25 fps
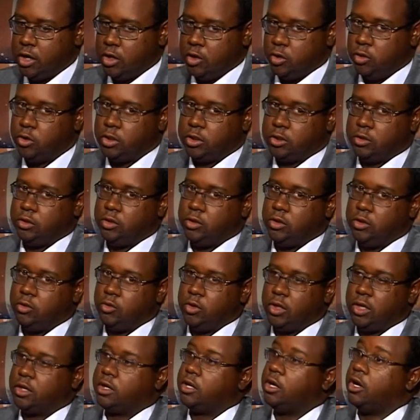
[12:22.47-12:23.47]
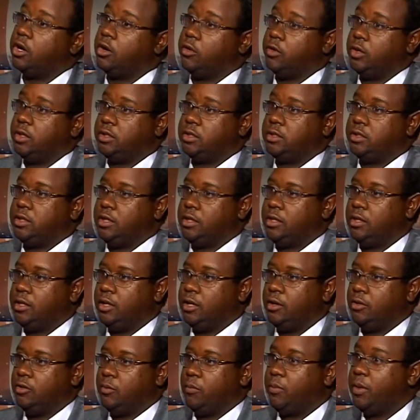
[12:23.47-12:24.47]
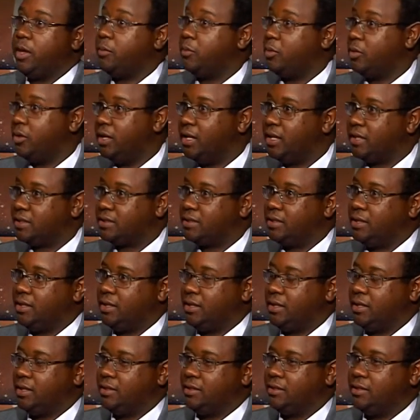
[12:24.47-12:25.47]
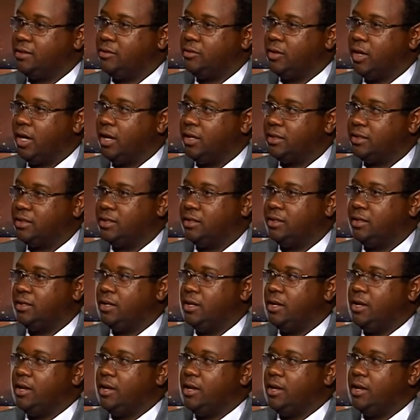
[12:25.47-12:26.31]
You encouraged the people listening to